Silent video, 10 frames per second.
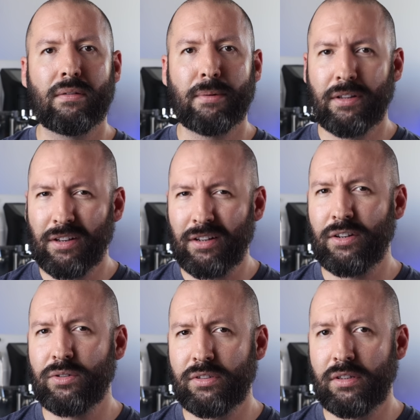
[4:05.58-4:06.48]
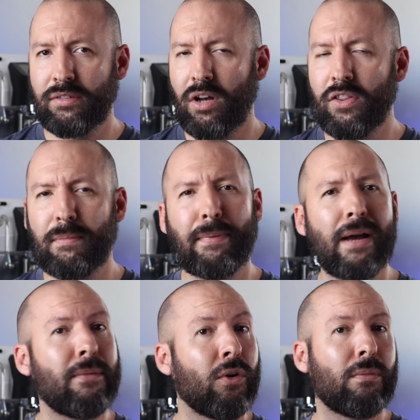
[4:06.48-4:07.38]
But the good news is, all the
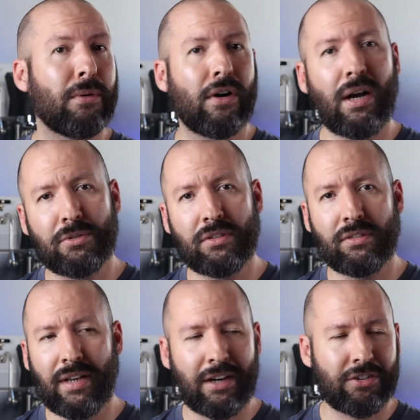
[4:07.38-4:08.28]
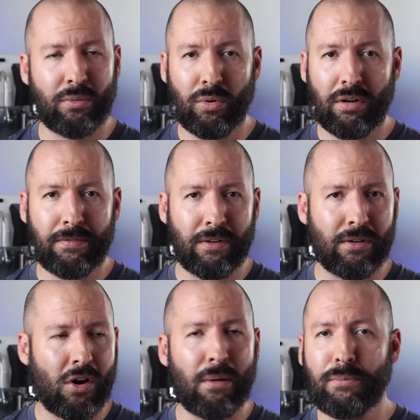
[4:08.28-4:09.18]
bimodal burr options actually work
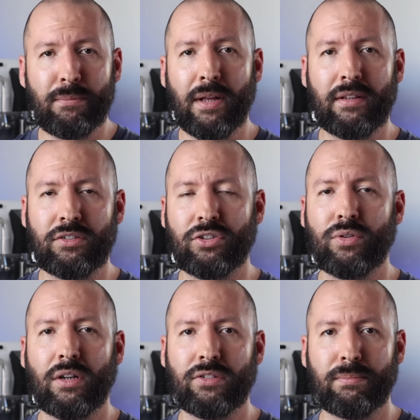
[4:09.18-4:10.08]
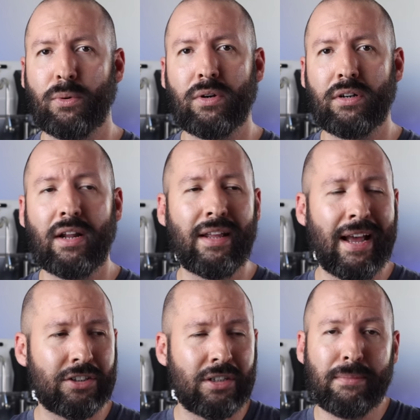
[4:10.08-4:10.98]
for all brew methods across the board, and they
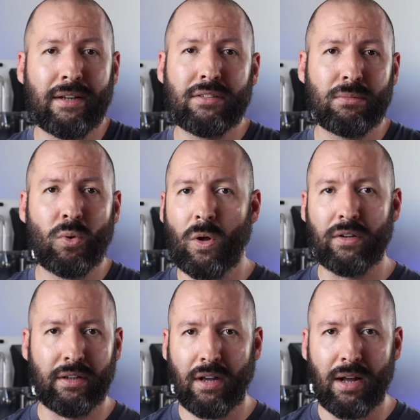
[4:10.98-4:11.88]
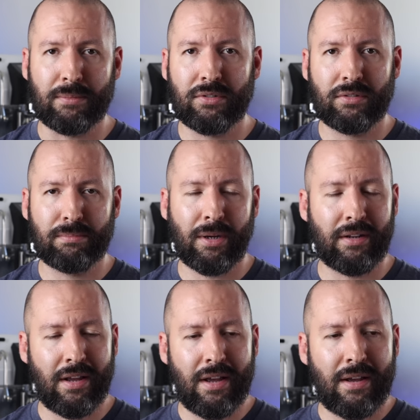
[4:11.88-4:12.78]
actually make some quality cups.
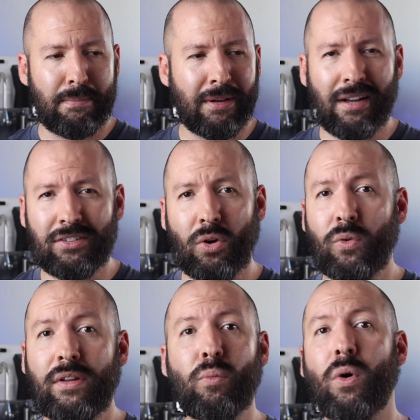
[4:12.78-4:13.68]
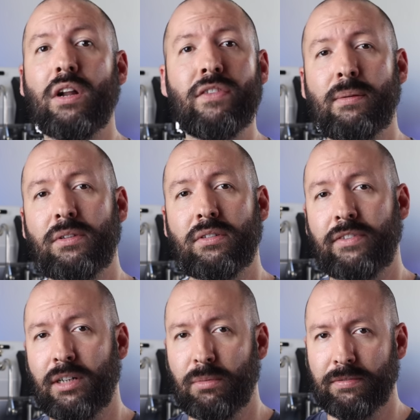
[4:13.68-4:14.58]
But because only one of them is
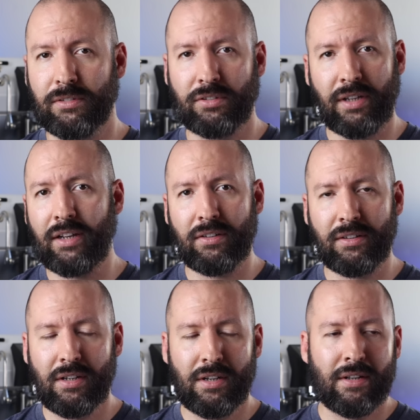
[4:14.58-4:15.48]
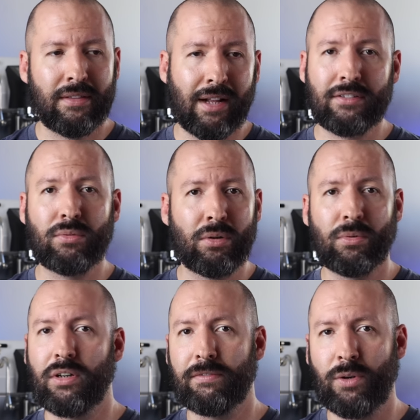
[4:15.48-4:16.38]
available for sale, that's the one
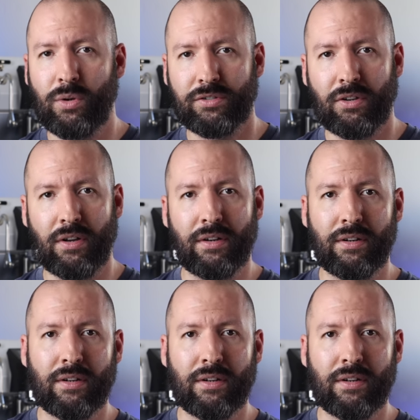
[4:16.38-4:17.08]
we're going to focus on.